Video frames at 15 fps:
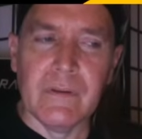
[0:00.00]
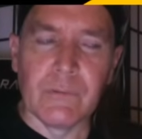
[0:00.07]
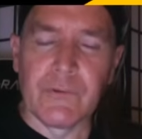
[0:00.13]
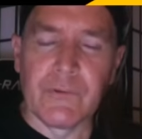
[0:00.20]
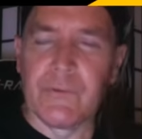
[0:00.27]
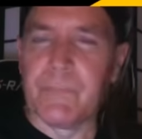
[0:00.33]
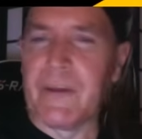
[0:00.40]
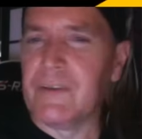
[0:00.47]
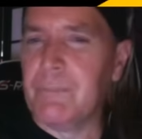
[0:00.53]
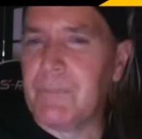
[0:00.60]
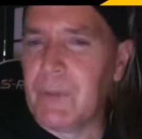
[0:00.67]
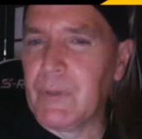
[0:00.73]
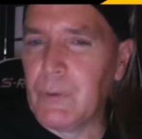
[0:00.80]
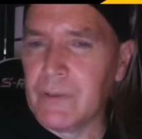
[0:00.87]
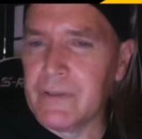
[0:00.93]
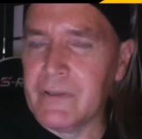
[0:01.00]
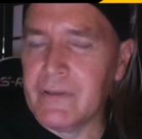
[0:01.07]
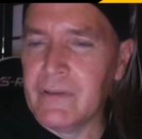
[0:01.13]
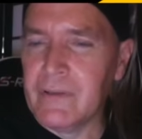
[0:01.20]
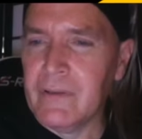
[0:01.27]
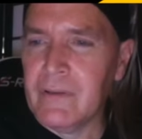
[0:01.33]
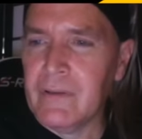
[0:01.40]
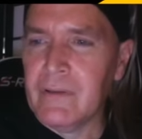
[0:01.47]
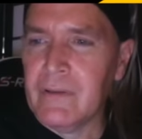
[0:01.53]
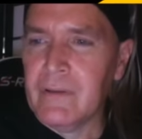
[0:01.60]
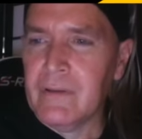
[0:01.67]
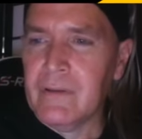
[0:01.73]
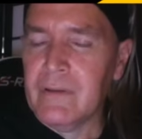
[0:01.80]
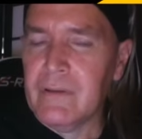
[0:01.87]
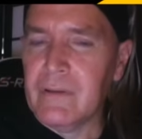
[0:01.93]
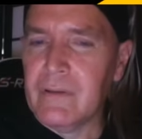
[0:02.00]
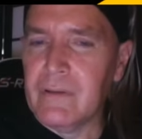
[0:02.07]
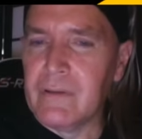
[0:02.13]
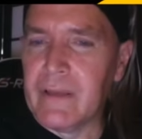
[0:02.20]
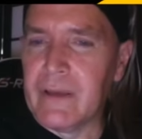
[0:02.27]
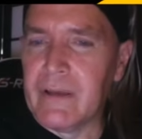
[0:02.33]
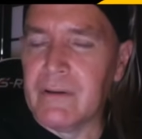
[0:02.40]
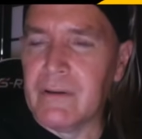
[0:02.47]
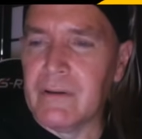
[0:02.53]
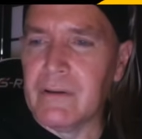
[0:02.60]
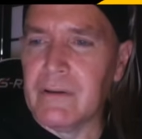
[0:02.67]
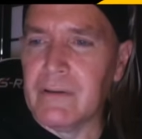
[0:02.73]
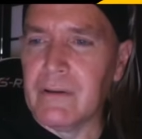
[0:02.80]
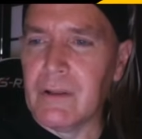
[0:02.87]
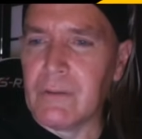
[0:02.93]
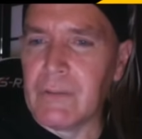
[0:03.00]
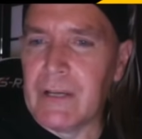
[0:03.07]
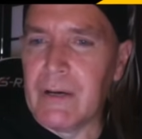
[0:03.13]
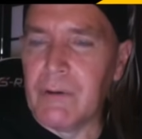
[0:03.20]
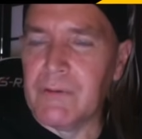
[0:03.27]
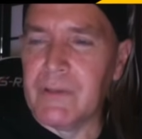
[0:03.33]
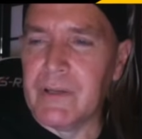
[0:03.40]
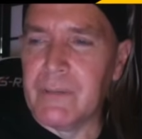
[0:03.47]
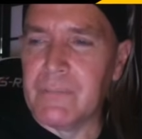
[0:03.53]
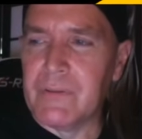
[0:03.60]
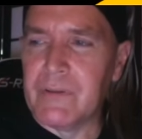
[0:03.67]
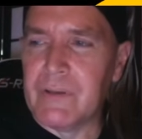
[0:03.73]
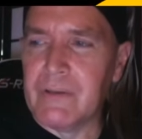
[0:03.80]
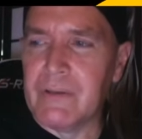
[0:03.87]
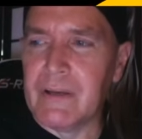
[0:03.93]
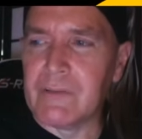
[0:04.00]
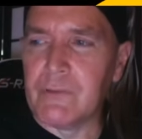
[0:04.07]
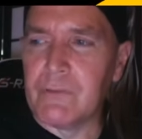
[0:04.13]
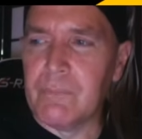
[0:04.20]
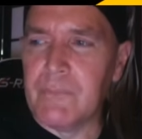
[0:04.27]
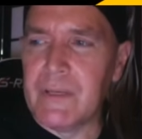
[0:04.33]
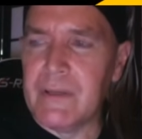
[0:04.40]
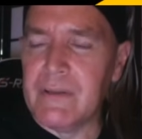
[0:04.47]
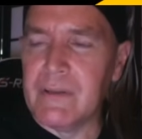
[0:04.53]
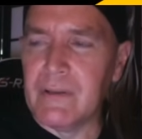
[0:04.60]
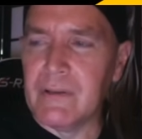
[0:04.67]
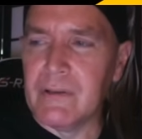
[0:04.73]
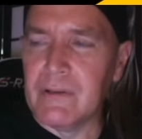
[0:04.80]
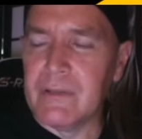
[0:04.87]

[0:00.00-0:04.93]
respectability that uh, allowed them to index with media.